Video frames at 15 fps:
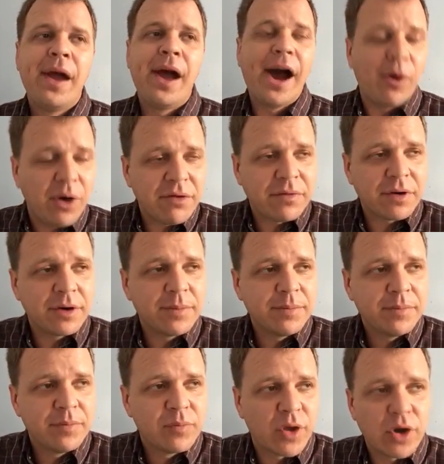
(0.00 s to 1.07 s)
However,
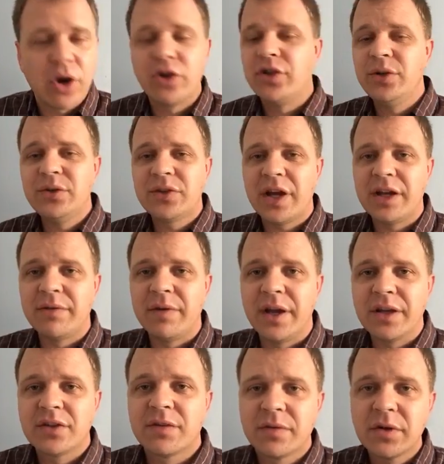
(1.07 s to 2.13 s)
there are 2 side
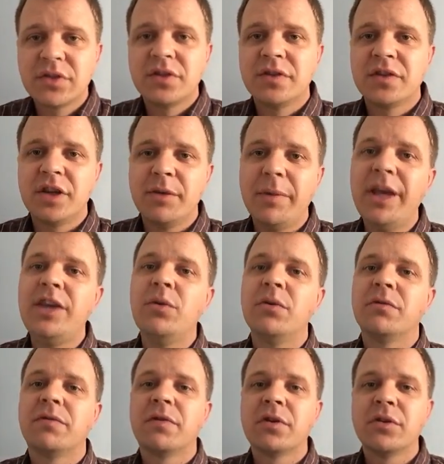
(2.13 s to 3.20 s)
effects. First, it's going to make you
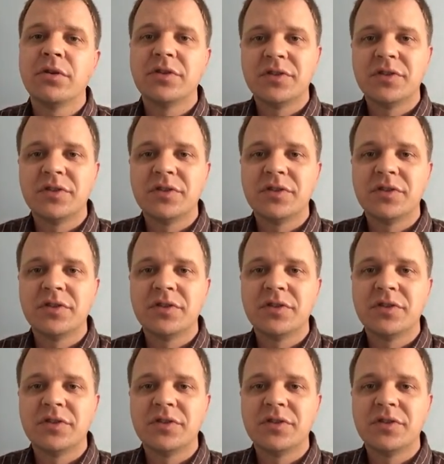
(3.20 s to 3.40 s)
infertile.